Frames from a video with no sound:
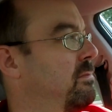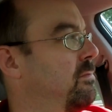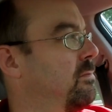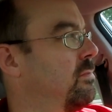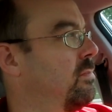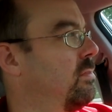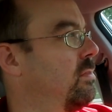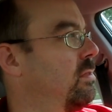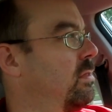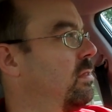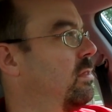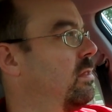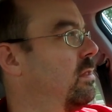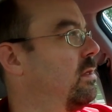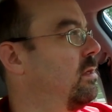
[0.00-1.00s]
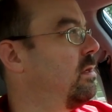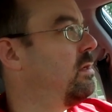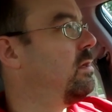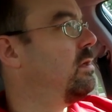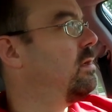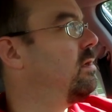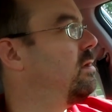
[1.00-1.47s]

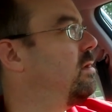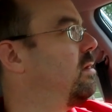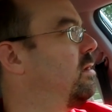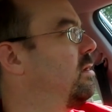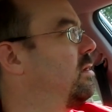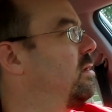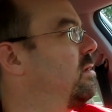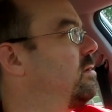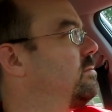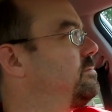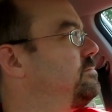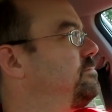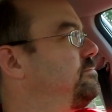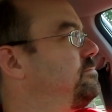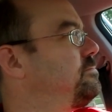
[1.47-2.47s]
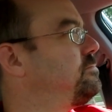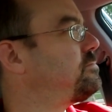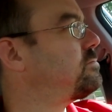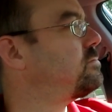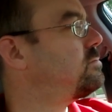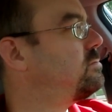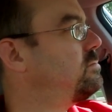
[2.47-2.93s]

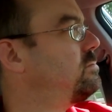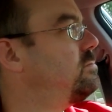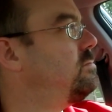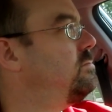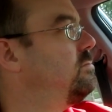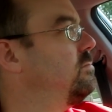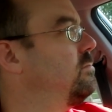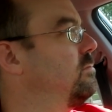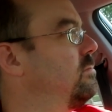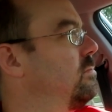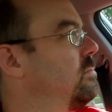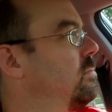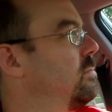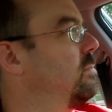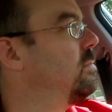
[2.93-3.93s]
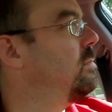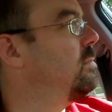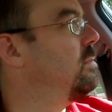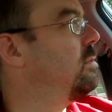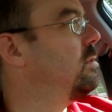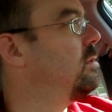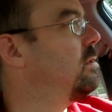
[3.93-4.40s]

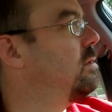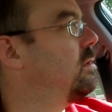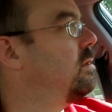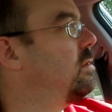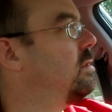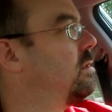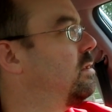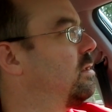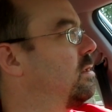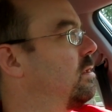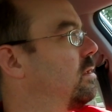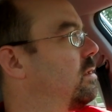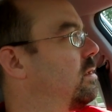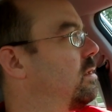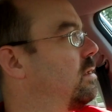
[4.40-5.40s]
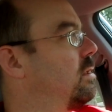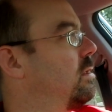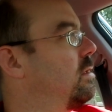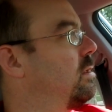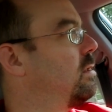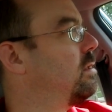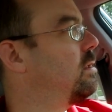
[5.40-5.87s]

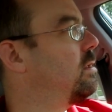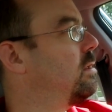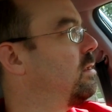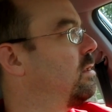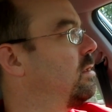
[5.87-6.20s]
[no speech]